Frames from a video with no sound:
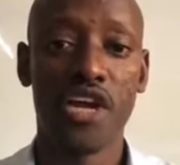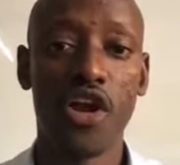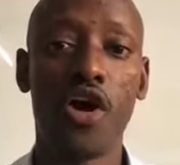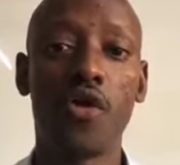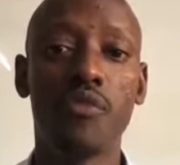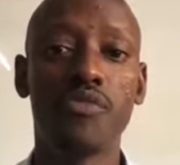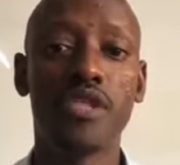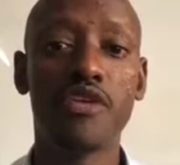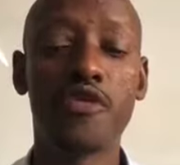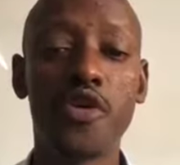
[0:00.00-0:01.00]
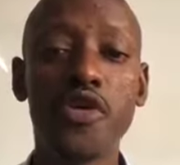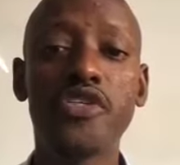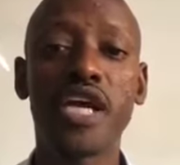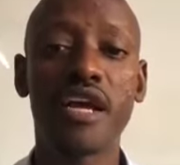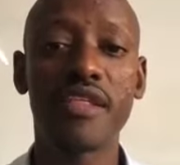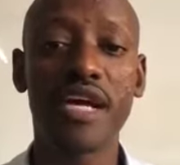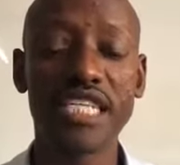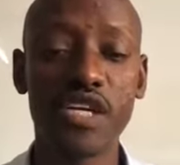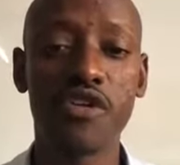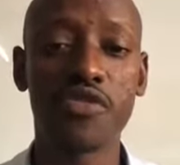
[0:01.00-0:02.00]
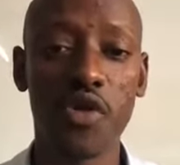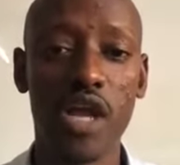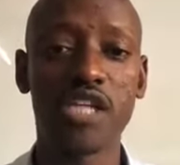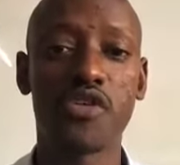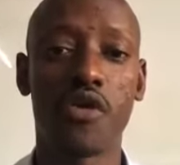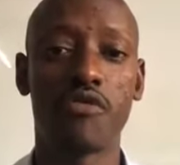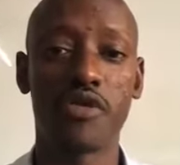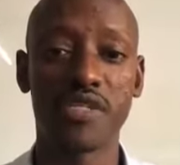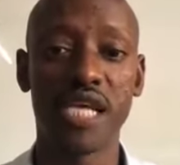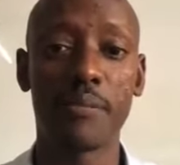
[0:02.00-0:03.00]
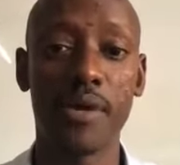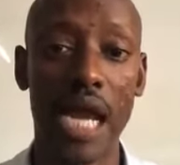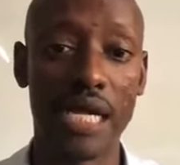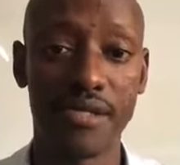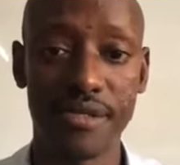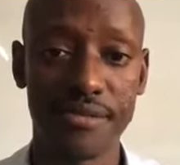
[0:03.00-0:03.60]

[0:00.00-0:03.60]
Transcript: Now, if you're using another category of collateral, for example, land,